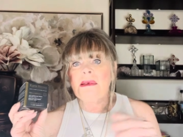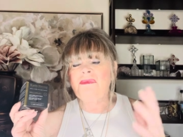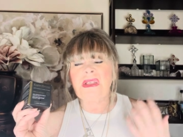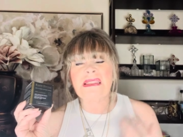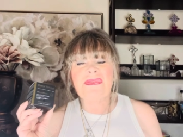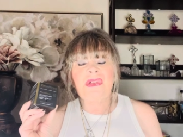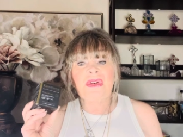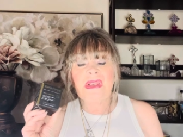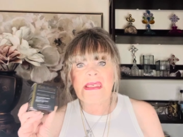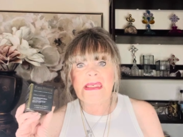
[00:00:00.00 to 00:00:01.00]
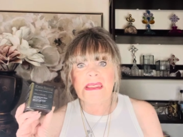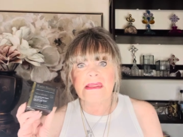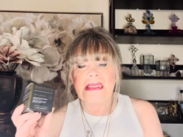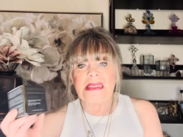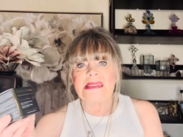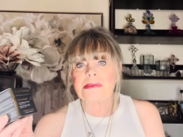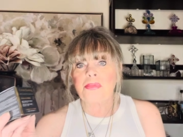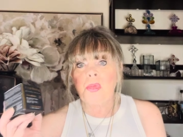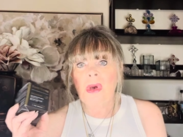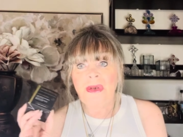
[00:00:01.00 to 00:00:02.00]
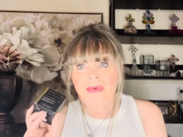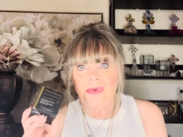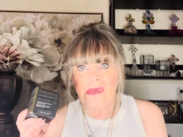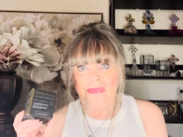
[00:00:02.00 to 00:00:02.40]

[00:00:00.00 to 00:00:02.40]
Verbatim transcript: It's very healing. It's wonderful